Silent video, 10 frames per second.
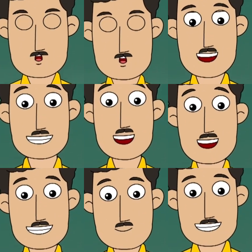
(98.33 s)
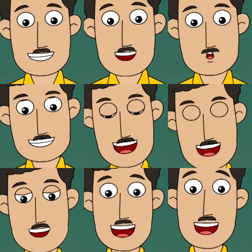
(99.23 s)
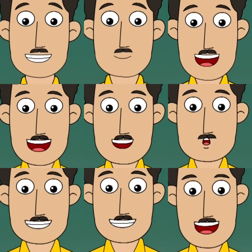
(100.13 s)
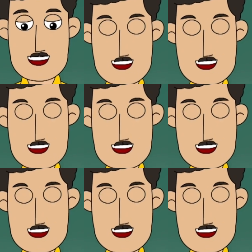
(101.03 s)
Our eyes can see things to a certain capacity.